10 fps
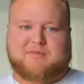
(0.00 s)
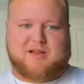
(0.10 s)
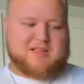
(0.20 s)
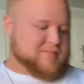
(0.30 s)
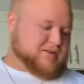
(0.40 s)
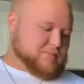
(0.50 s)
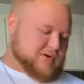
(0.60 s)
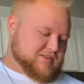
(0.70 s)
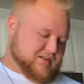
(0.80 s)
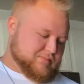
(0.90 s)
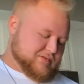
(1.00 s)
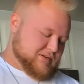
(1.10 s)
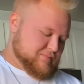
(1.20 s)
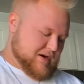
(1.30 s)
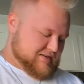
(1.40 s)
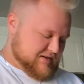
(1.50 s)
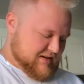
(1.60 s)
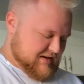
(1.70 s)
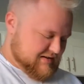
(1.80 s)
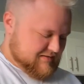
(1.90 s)
to them. It's pretty simple. It's basic.
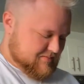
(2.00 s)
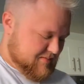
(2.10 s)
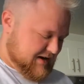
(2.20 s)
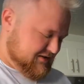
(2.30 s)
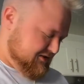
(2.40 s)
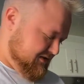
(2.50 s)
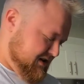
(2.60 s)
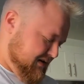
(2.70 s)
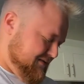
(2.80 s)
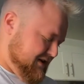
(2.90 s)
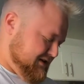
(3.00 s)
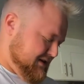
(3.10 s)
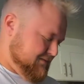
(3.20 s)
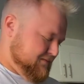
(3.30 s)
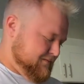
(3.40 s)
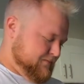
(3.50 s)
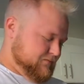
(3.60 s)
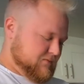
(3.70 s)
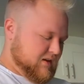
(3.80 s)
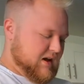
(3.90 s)
That's the definition.
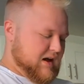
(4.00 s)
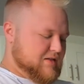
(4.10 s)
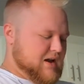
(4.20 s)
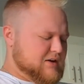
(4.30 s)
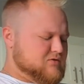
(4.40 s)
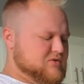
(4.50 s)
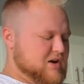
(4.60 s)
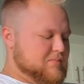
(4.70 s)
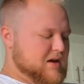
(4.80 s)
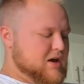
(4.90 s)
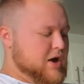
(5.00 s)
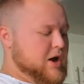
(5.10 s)
The next one's going to be